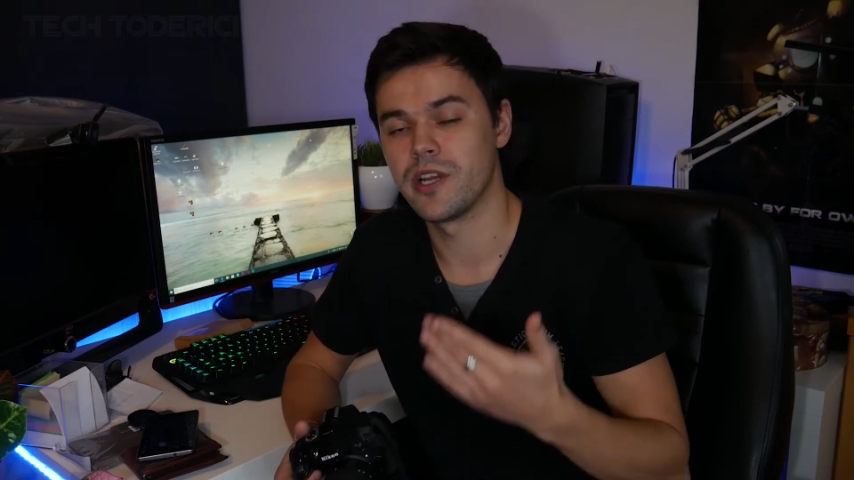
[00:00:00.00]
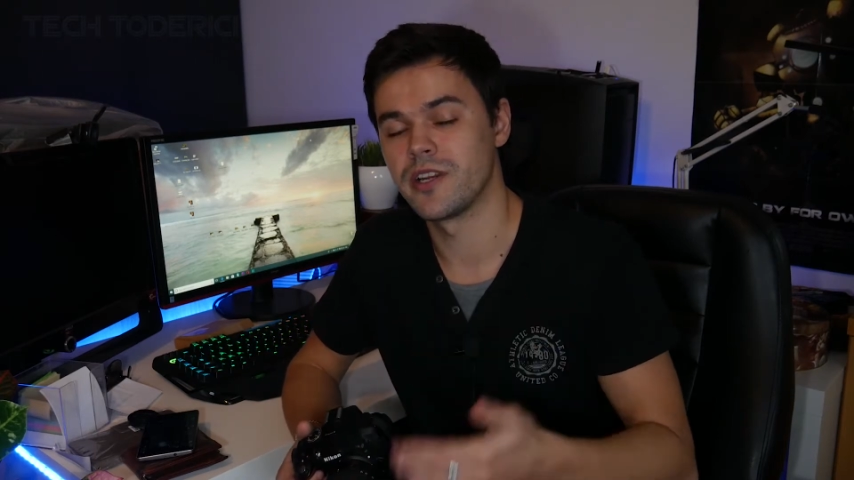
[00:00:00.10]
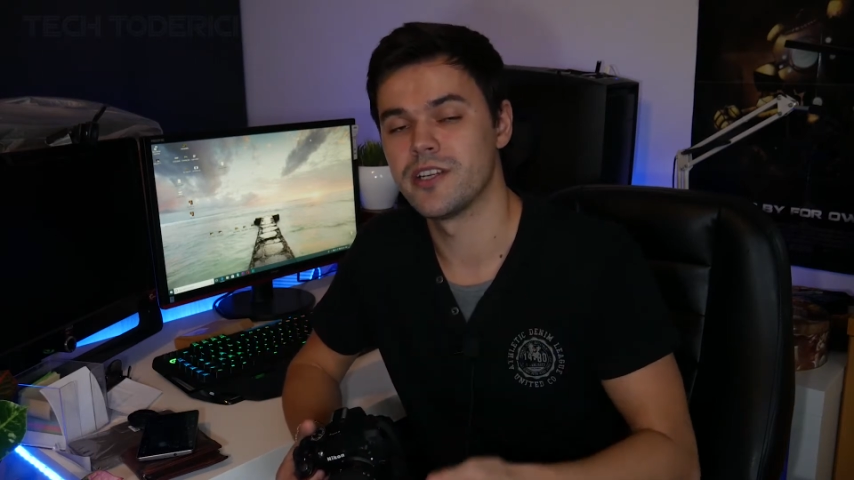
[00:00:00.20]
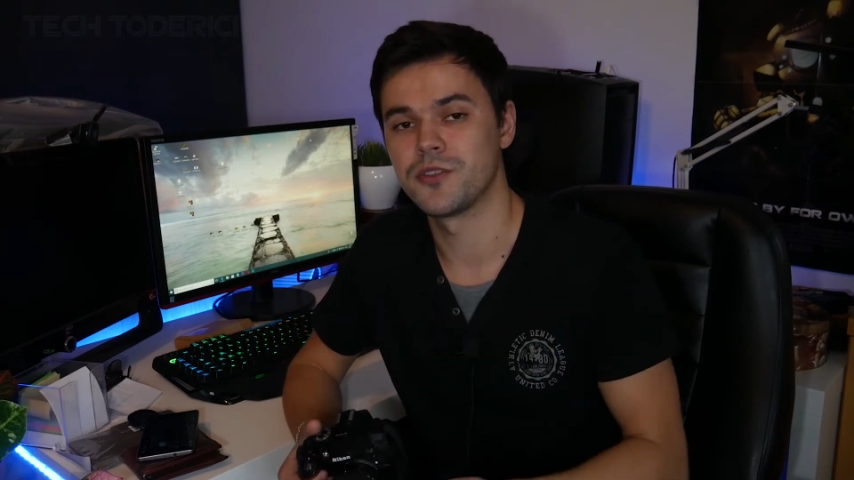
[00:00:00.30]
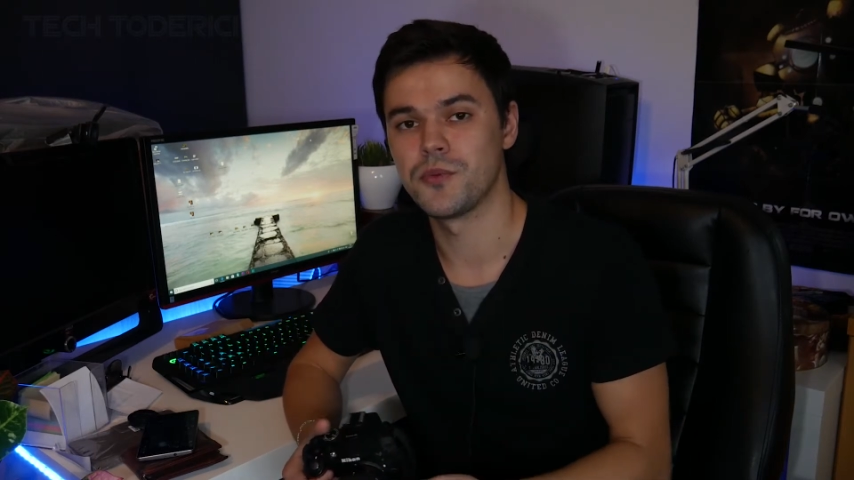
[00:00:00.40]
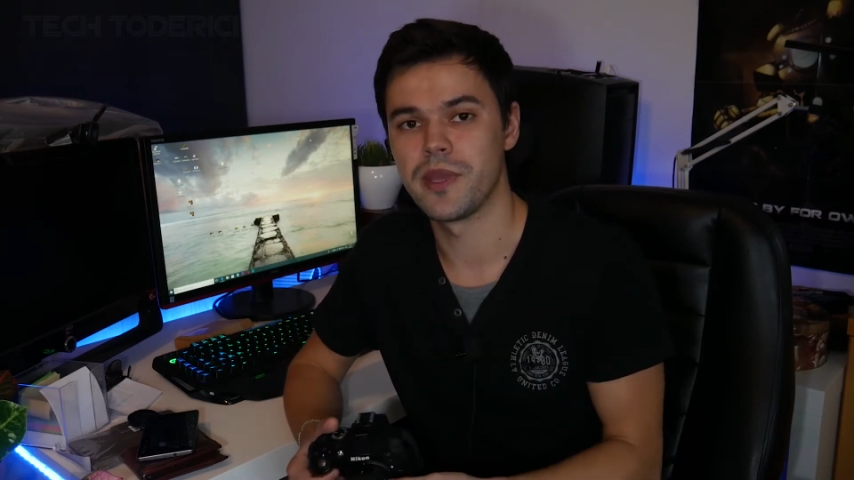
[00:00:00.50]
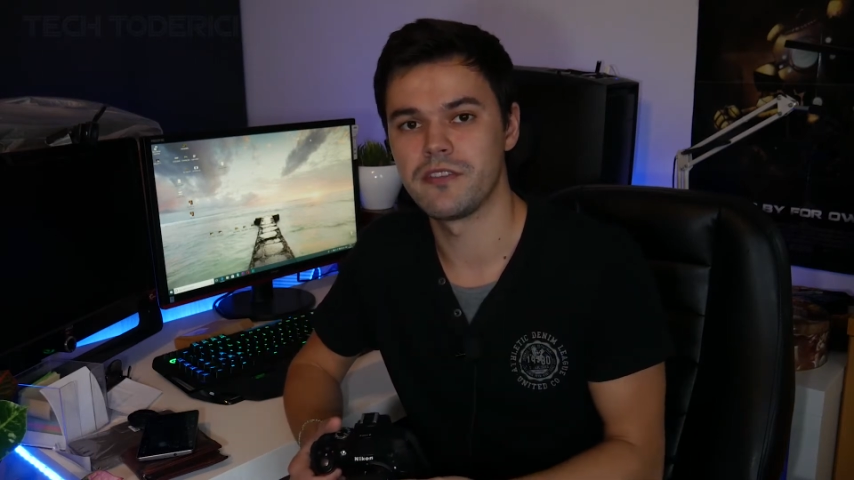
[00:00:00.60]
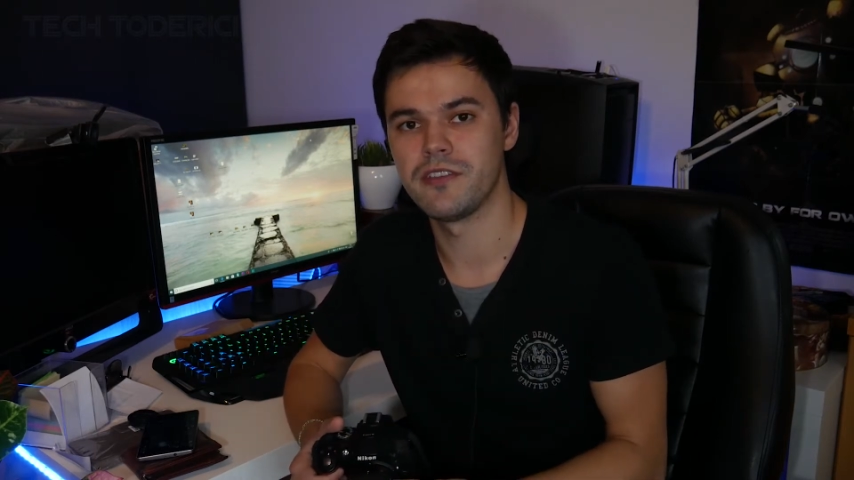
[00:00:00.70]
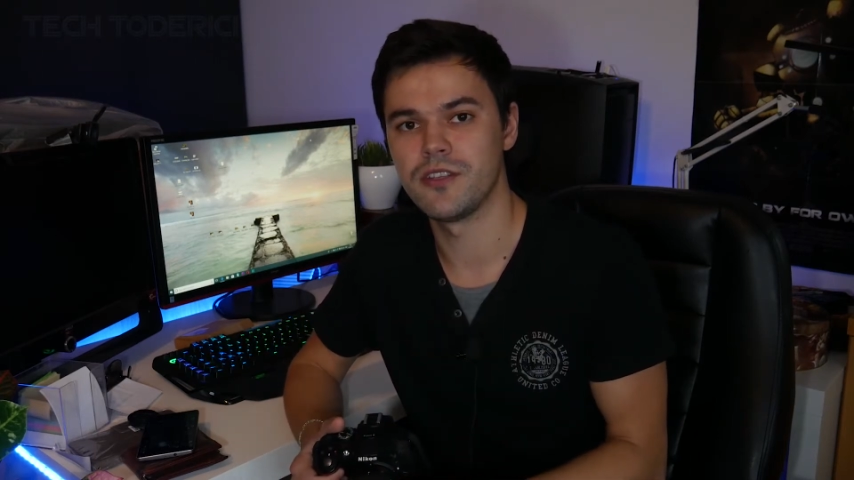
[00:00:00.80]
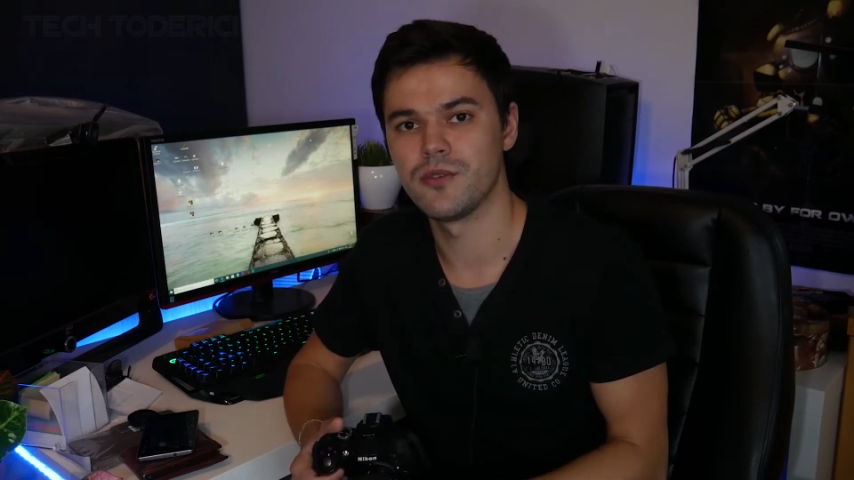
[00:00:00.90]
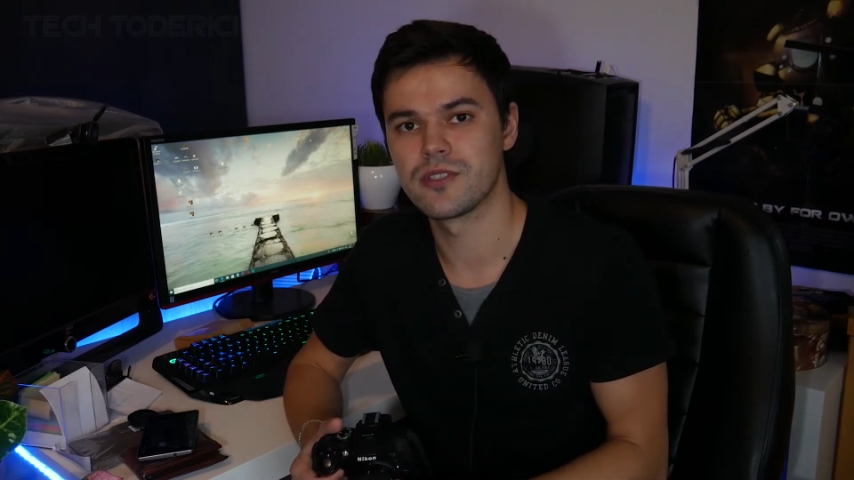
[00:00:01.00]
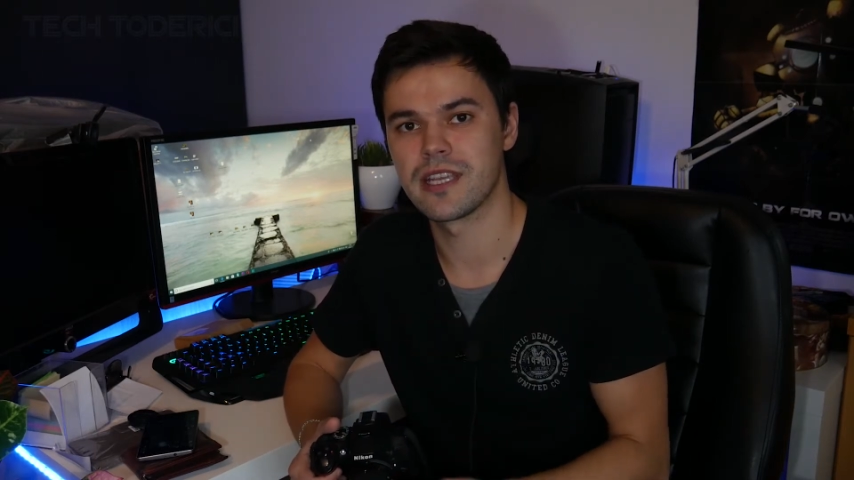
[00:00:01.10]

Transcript: are here to make videos,